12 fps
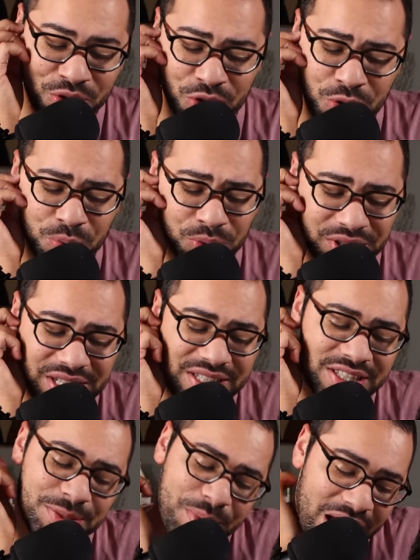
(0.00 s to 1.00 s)
you will
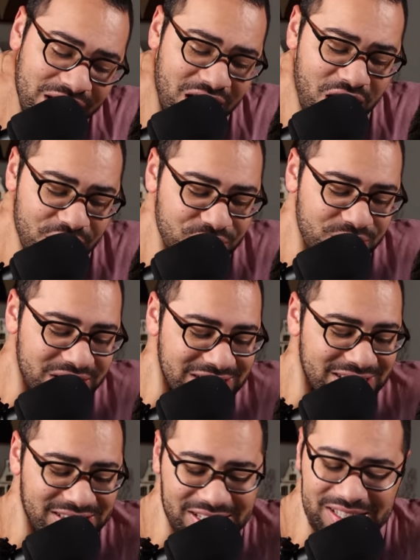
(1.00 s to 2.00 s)
need to spend
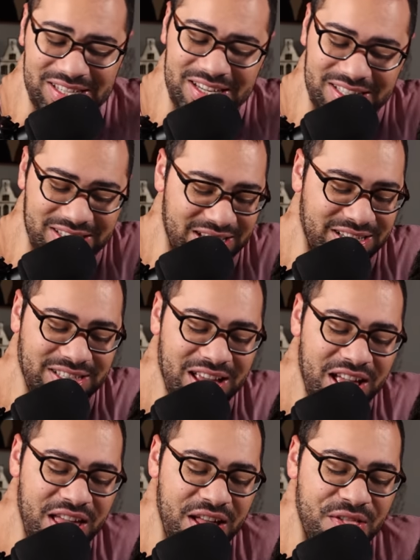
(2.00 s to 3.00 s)

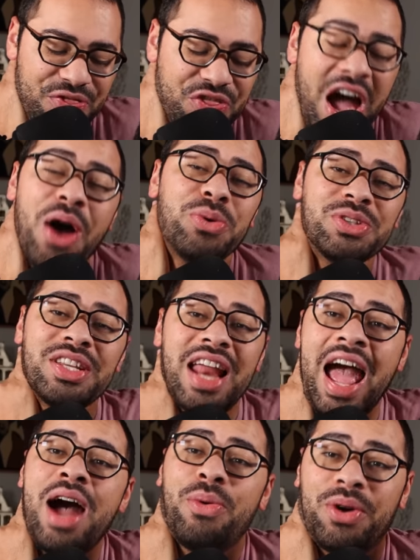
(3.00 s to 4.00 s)

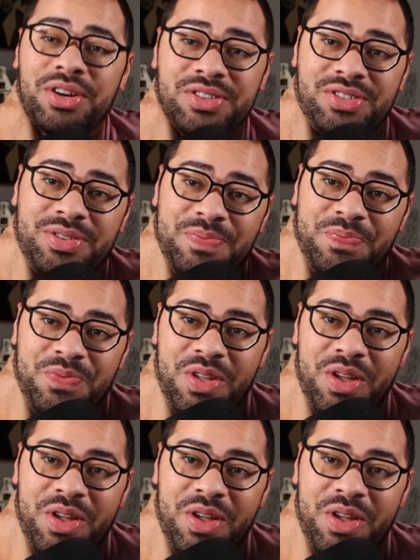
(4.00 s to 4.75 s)
166,000 hours